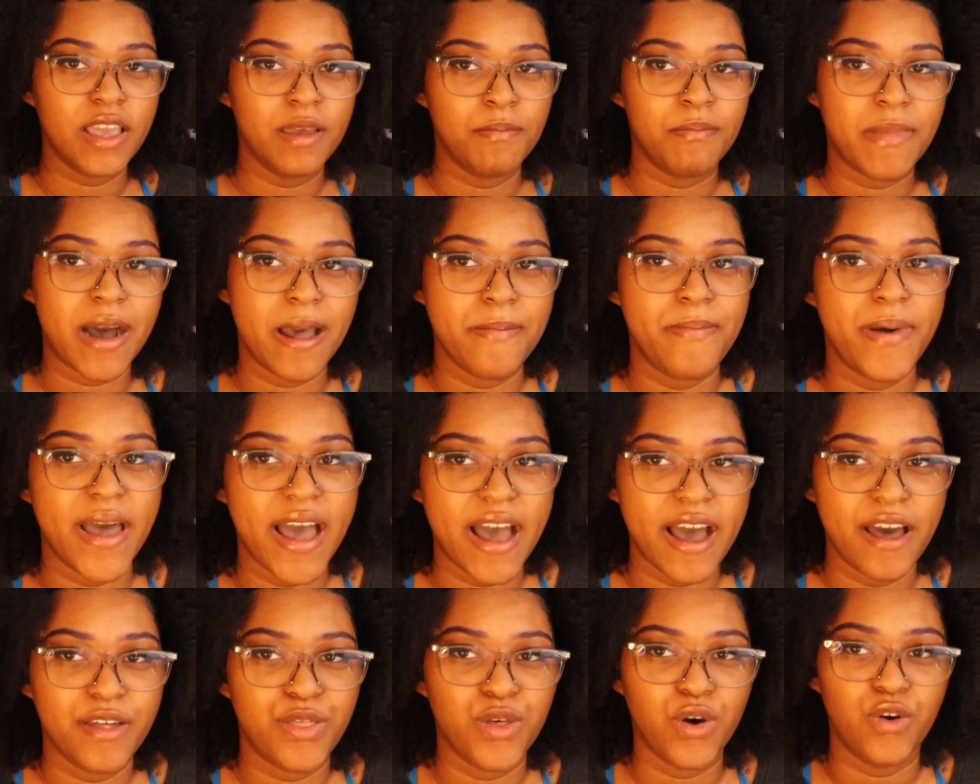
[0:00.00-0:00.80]
in my
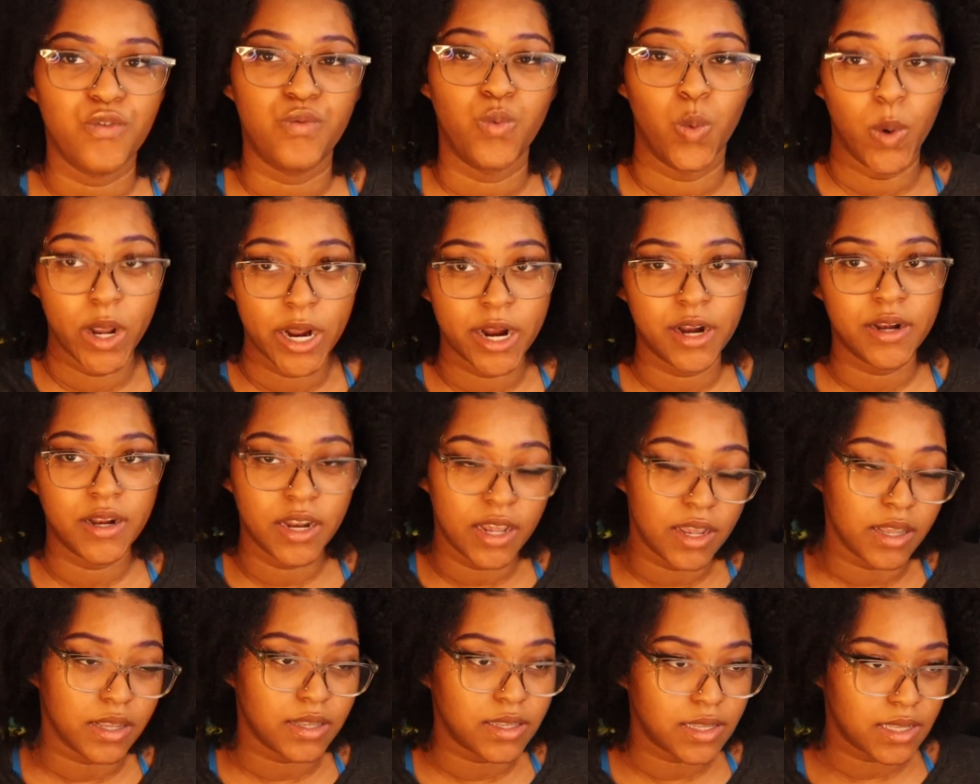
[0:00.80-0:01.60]
path of
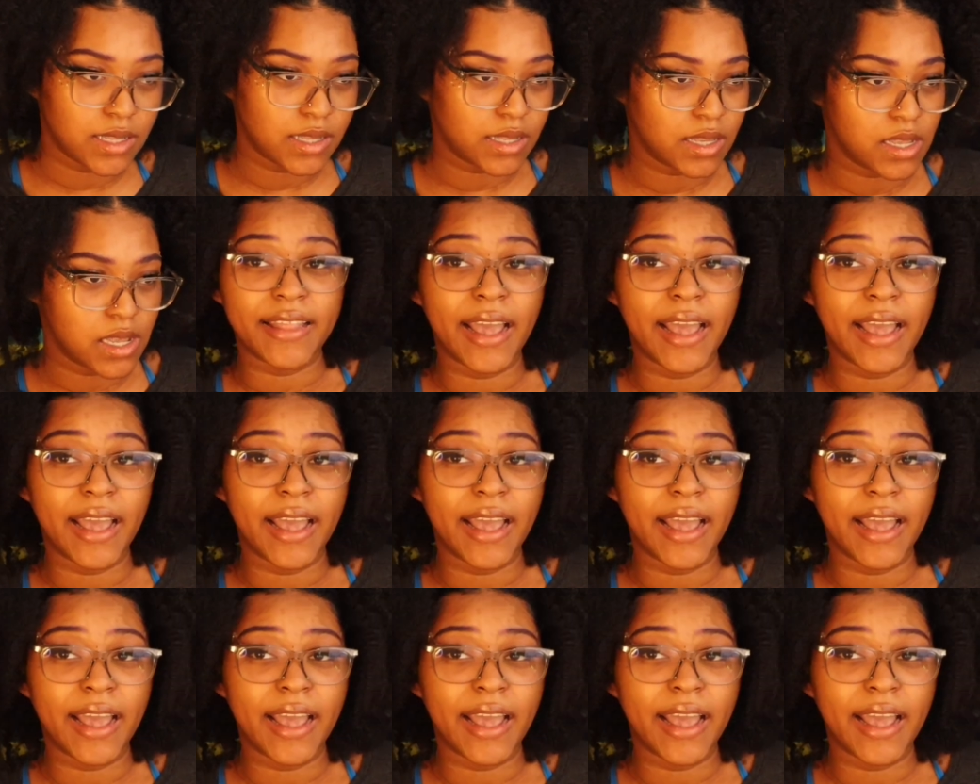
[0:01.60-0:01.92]
weirdness.